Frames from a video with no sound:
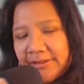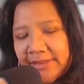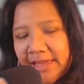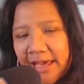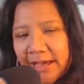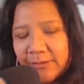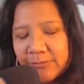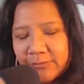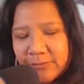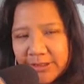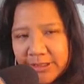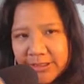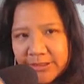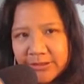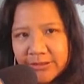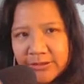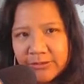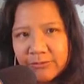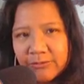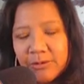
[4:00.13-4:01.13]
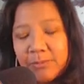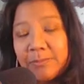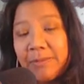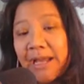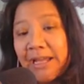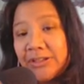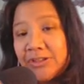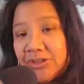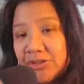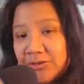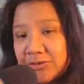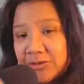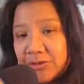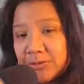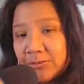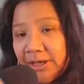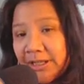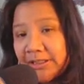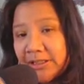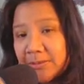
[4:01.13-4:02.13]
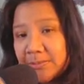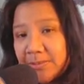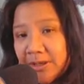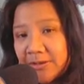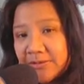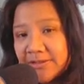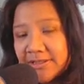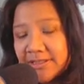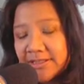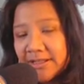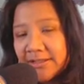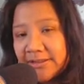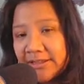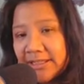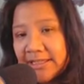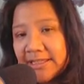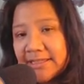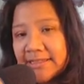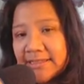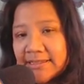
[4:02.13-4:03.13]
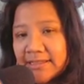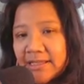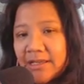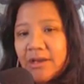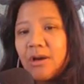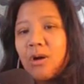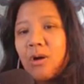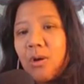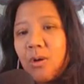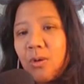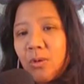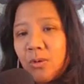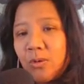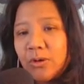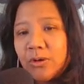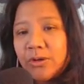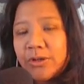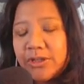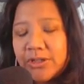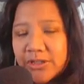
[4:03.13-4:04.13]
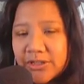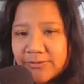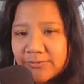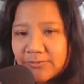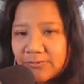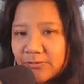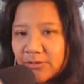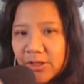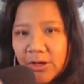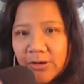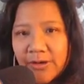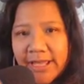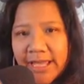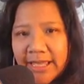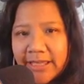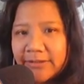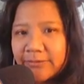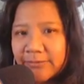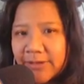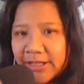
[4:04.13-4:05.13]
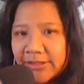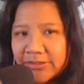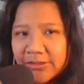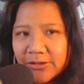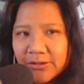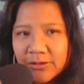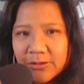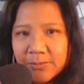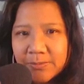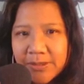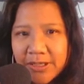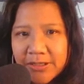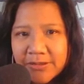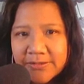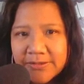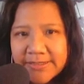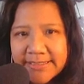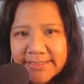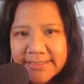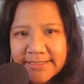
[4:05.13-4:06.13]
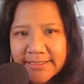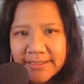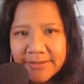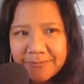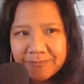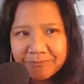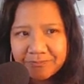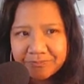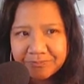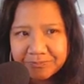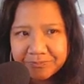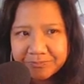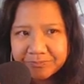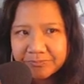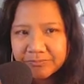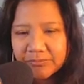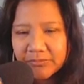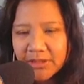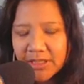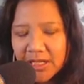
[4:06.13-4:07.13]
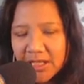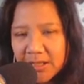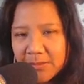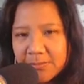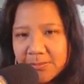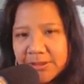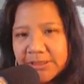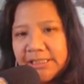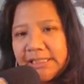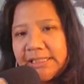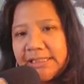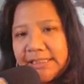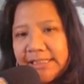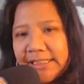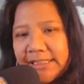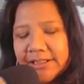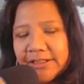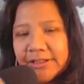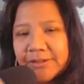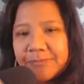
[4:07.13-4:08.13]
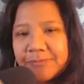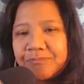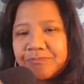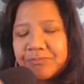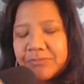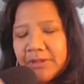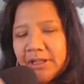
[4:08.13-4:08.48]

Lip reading: that will remind you to write a post on this, or you could go ahead, write the whole post, put in here.